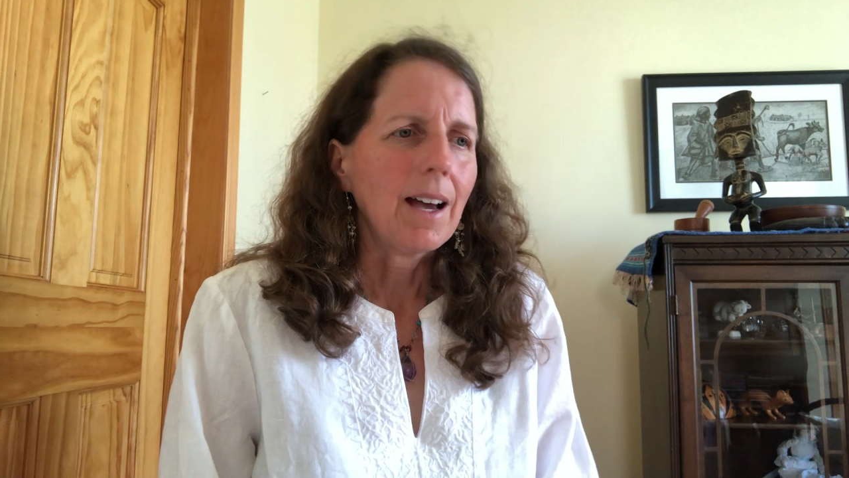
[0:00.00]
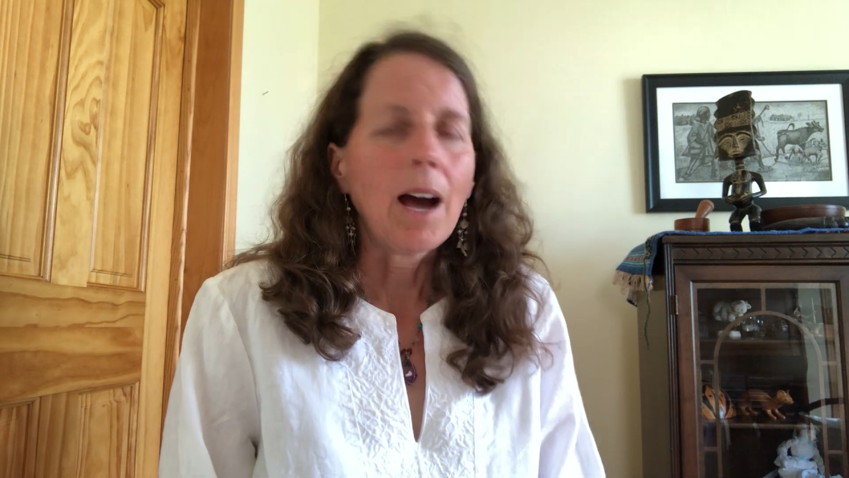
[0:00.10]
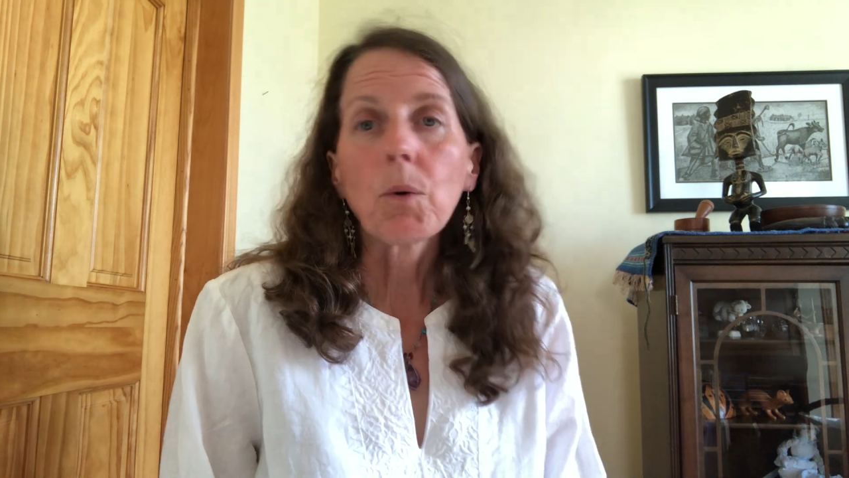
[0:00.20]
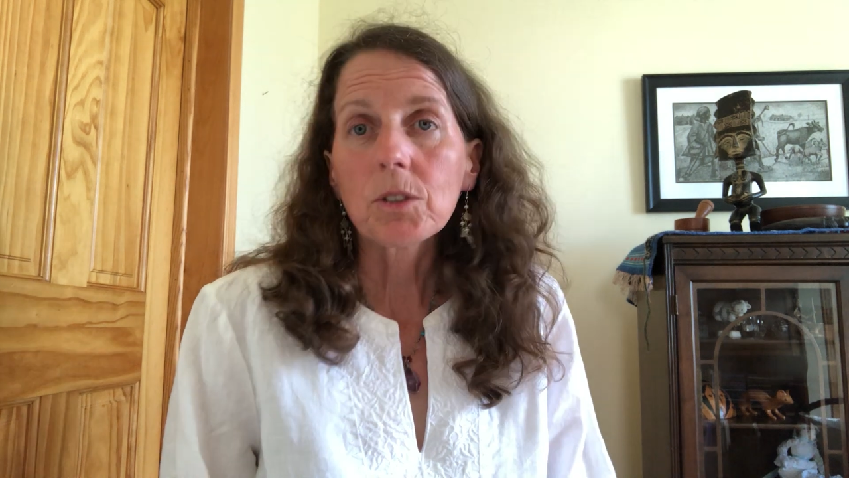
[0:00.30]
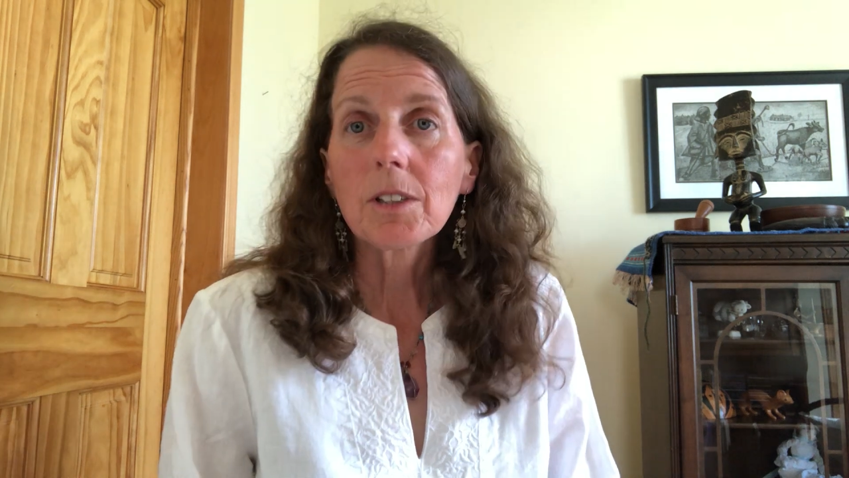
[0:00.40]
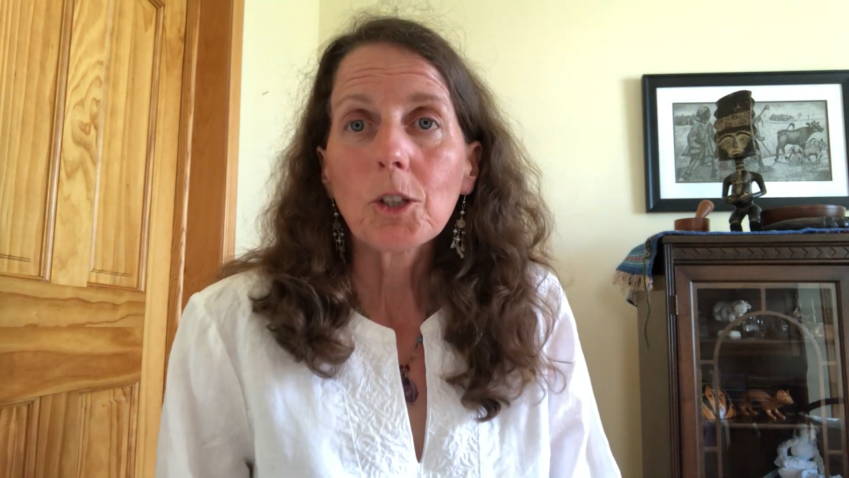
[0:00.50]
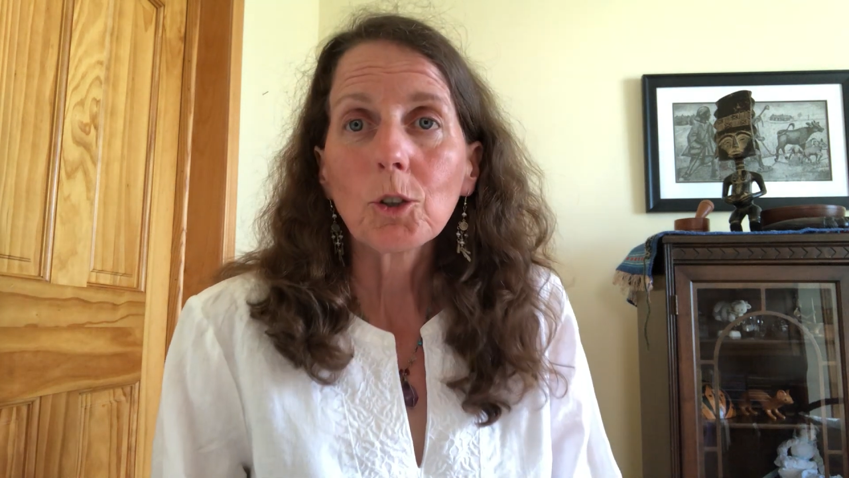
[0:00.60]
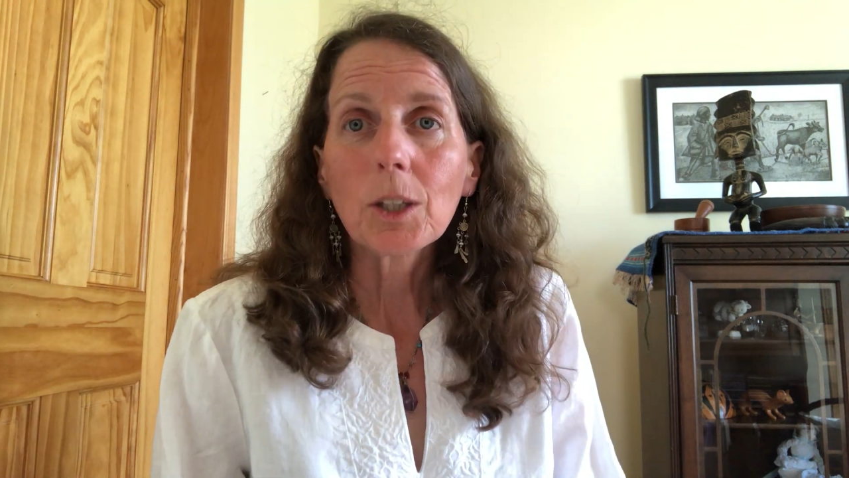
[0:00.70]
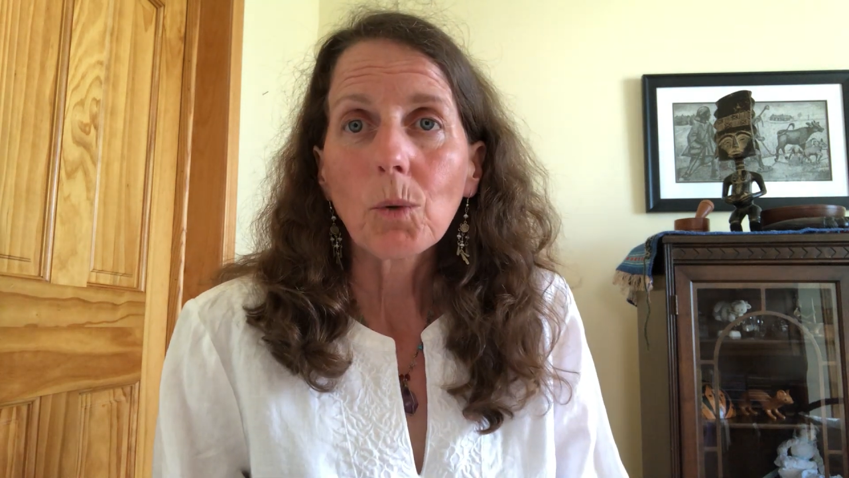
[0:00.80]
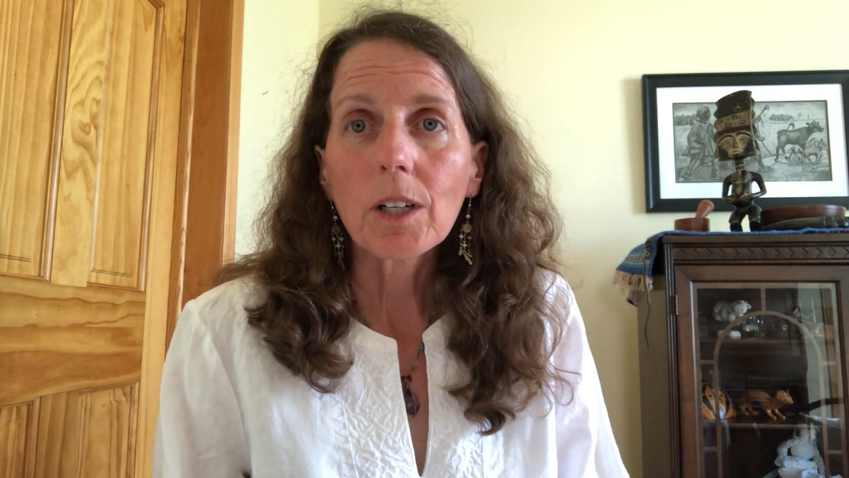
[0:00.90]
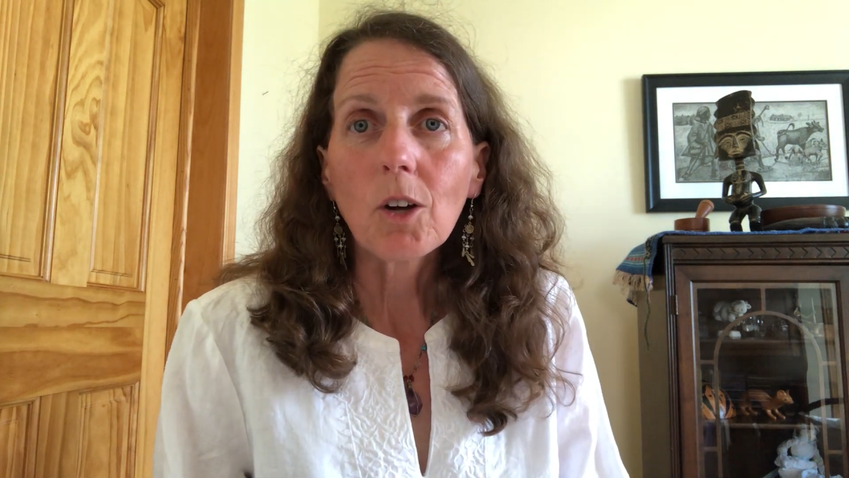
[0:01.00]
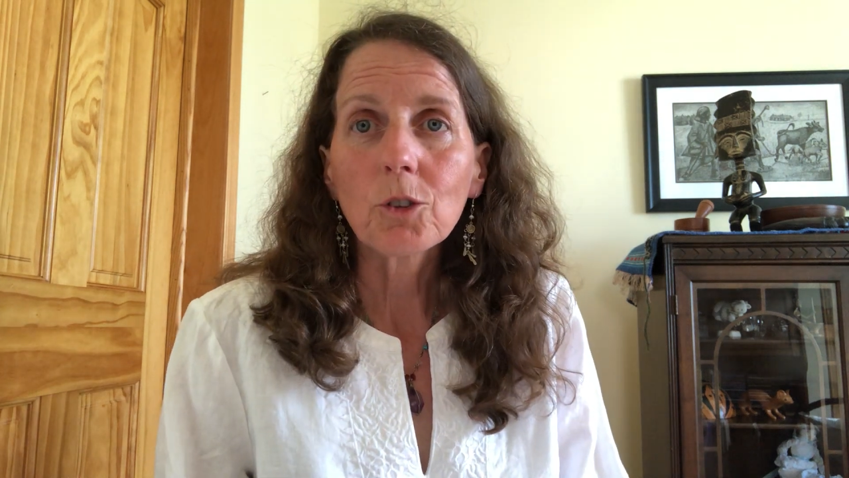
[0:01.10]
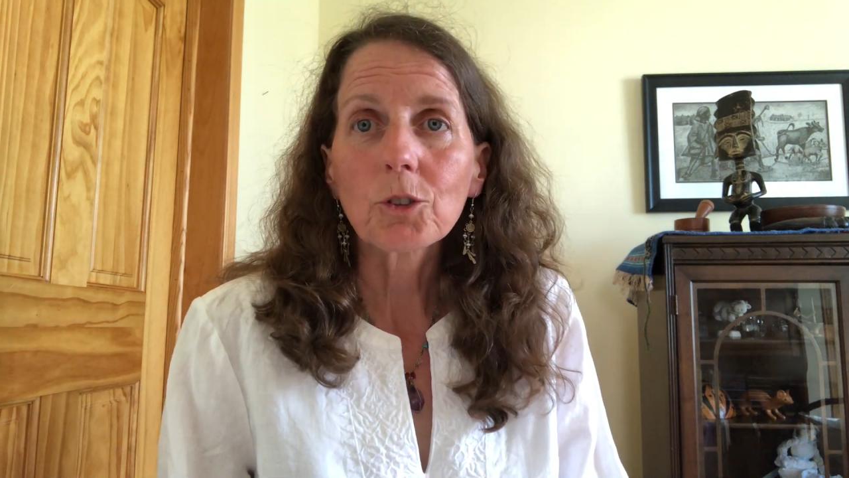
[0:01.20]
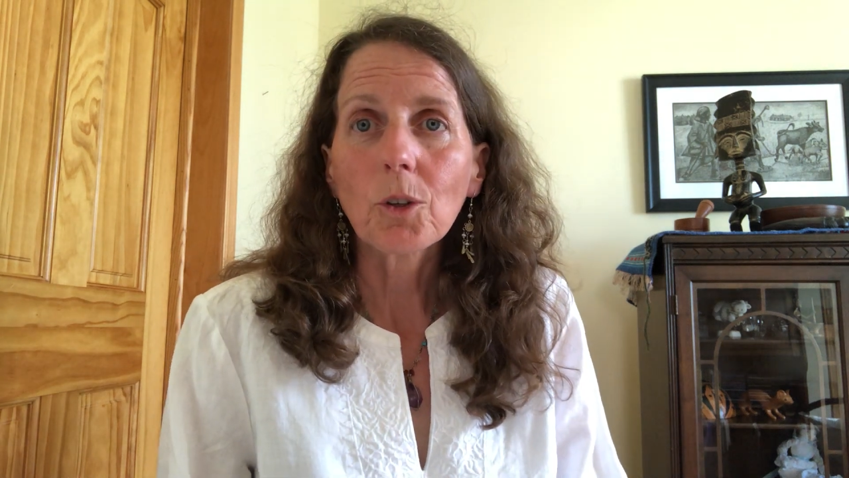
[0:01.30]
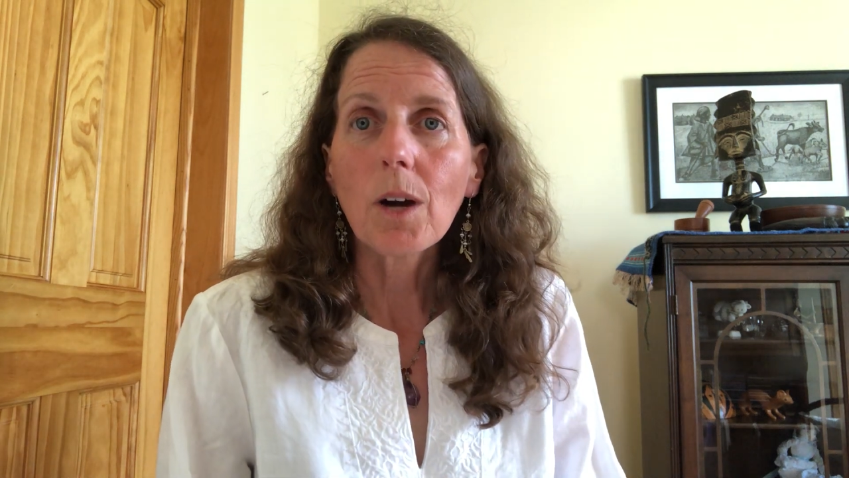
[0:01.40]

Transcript: I wasn't the only one. Also,